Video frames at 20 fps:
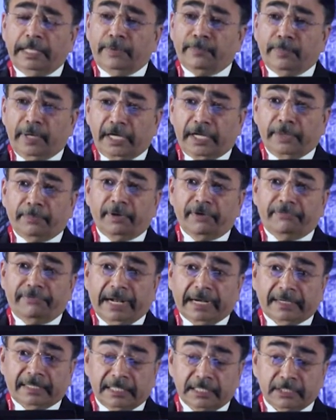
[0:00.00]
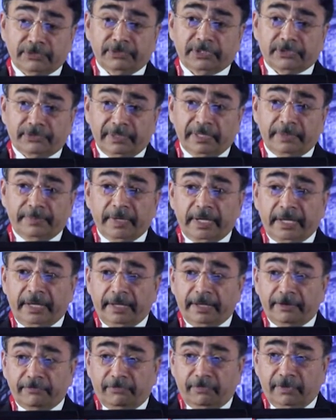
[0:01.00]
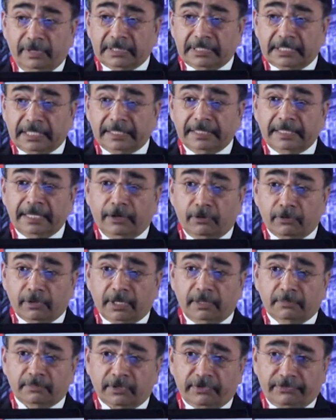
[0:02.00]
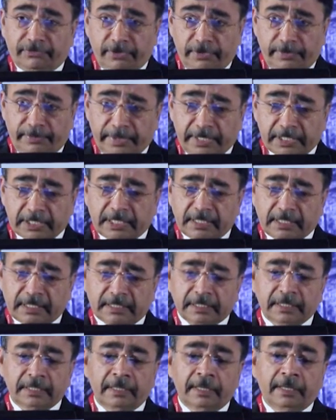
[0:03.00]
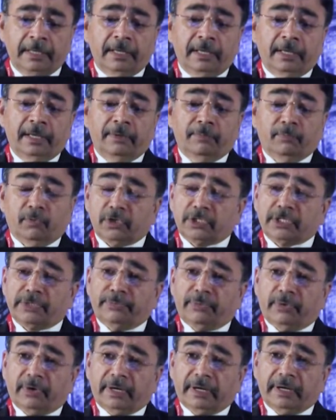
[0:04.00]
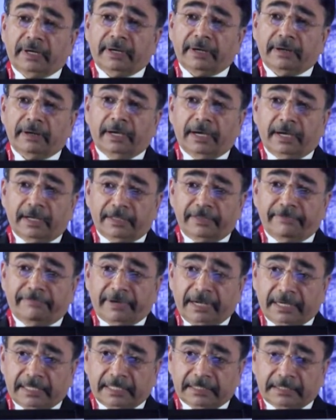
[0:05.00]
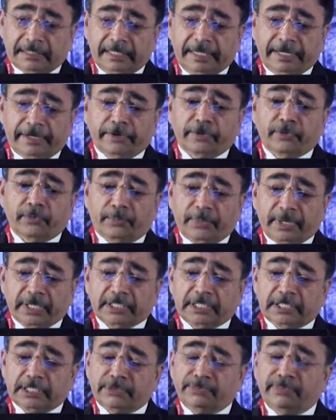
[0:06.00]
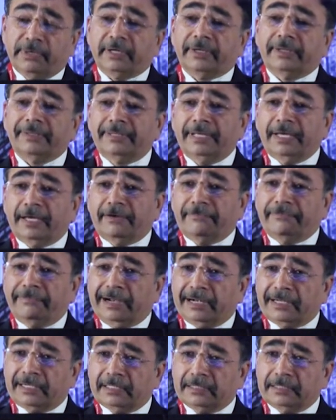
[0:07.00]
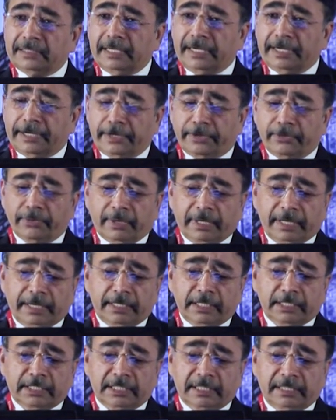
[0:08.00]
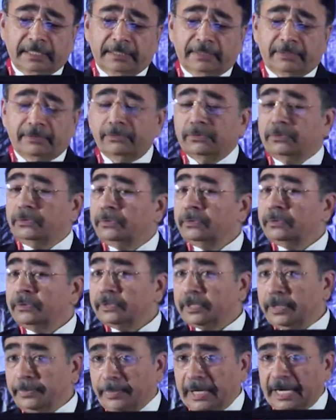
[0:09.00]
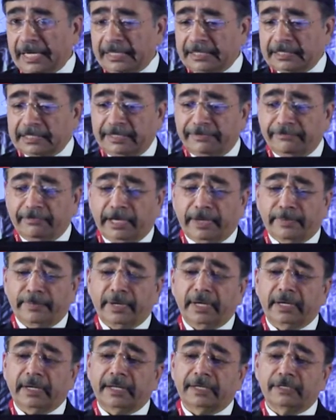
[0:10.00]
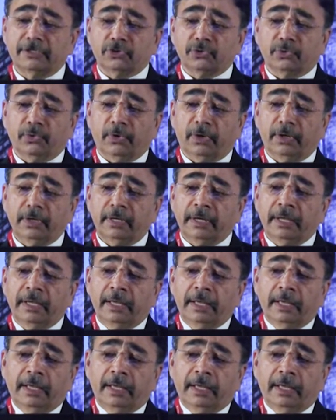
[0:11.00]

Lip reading: There are multiple factors which will be influencing the outcomes of your patients. Most important are the factors related to patients, but there are factors related to clinician, to the practice environment, and so on.